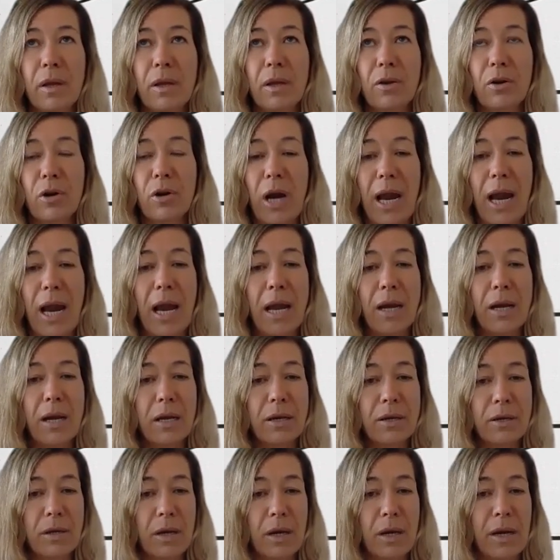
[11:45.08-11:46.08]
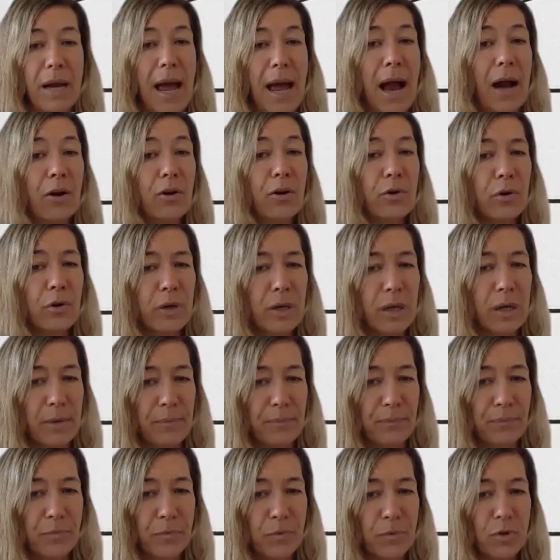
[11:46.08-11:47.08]
created an
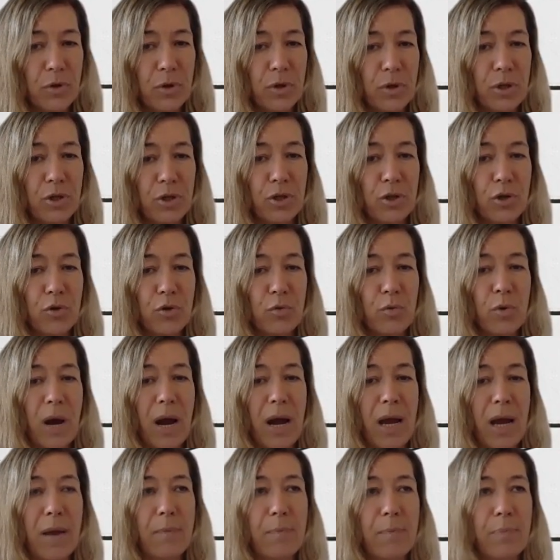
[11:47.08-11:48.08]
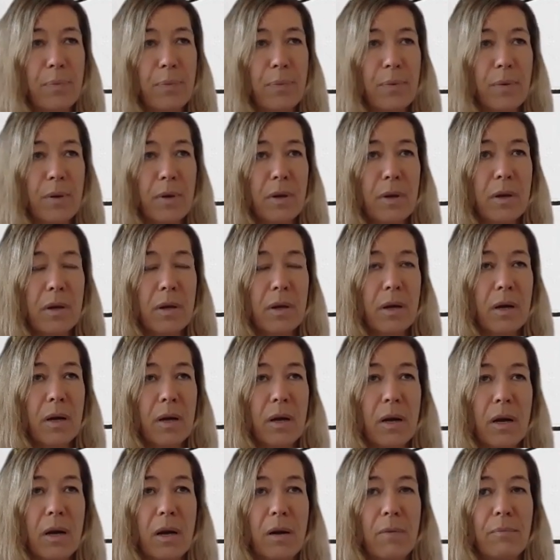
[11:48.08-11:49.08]
acronym to describe
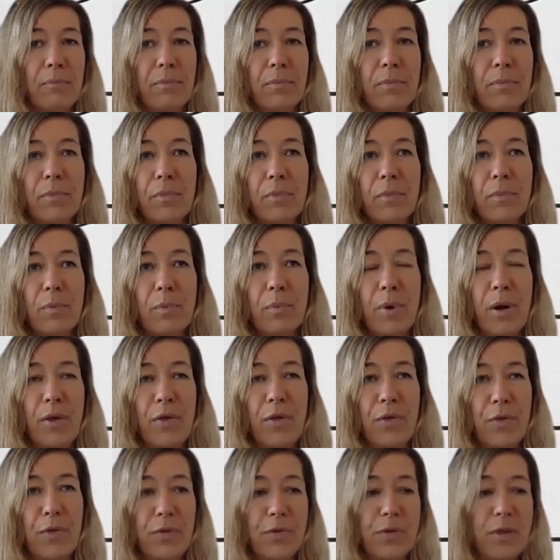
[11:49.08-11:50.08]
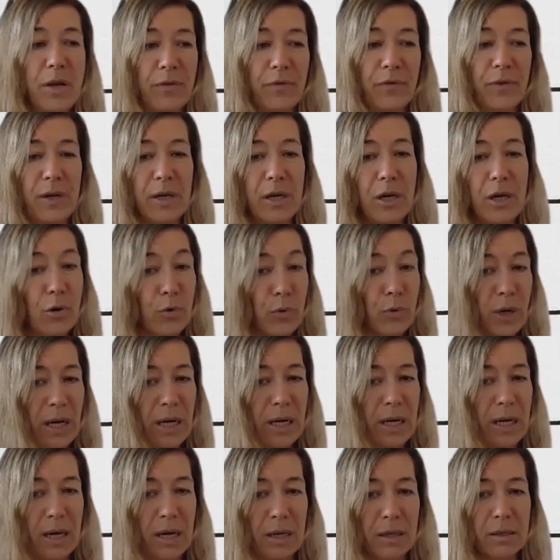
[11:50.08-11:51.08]
with different
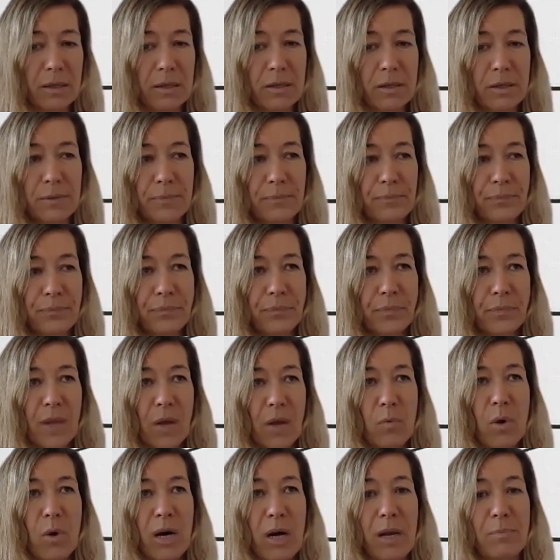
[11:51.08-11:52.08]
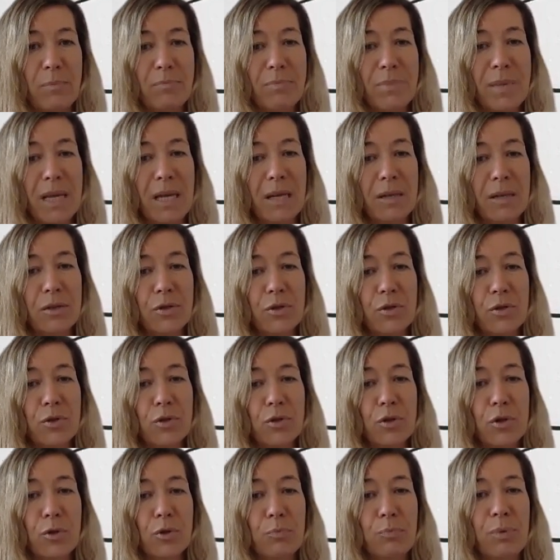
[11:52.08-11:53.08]
ingredients what it
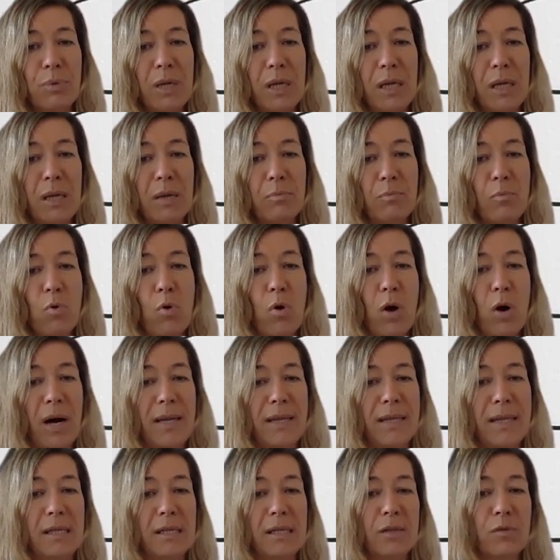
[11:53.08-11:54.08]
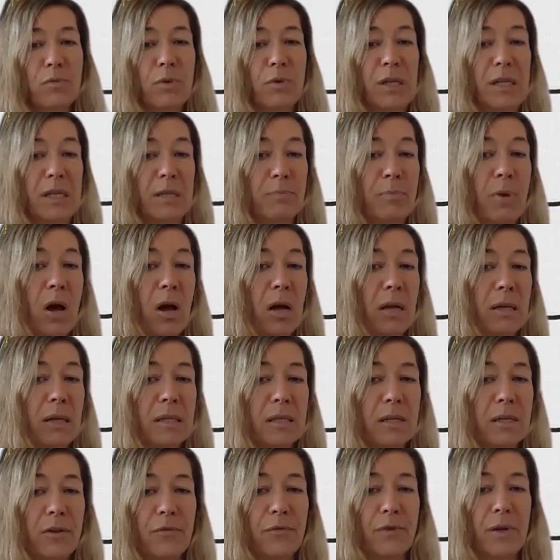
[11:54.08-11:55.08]
means to be more in this
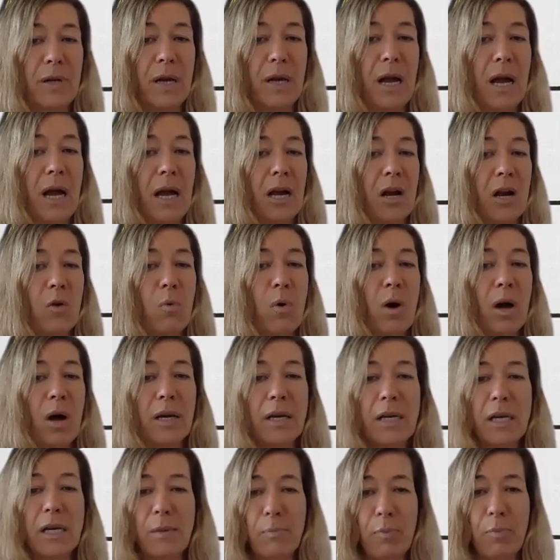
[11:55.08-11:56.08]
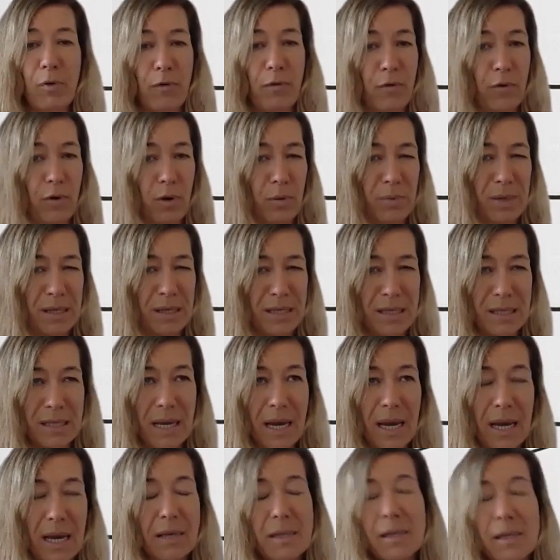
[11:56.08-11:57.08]
responsive and high quality performance
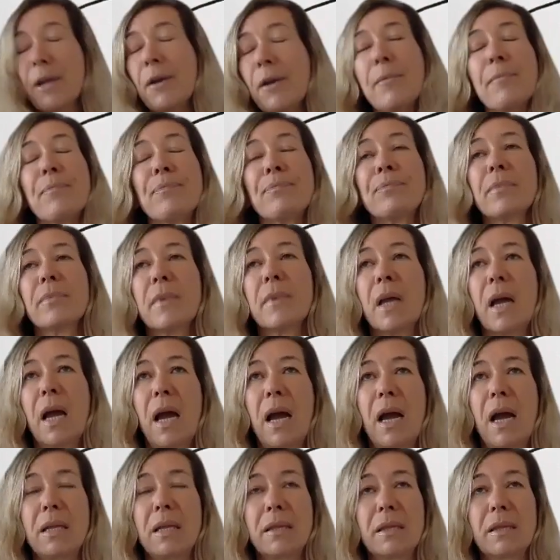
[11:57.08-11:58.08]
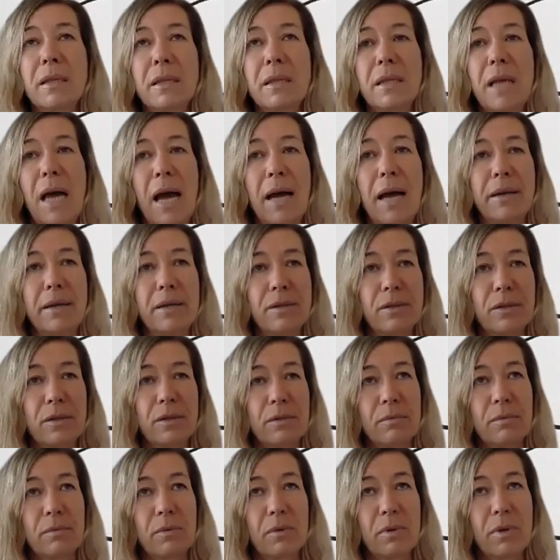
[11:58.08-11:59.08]
state. And that
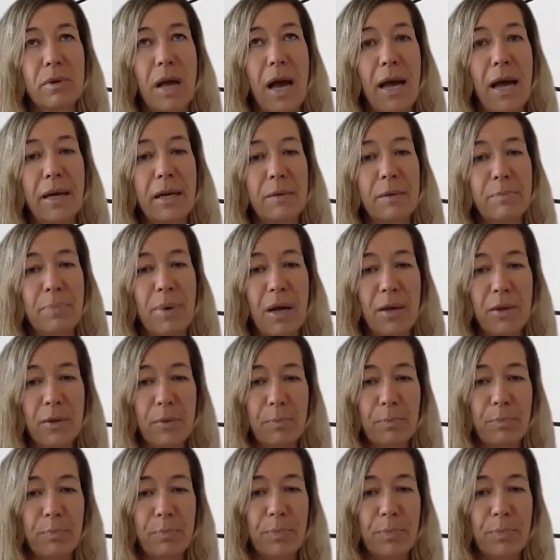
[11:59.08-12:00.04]
is guided by the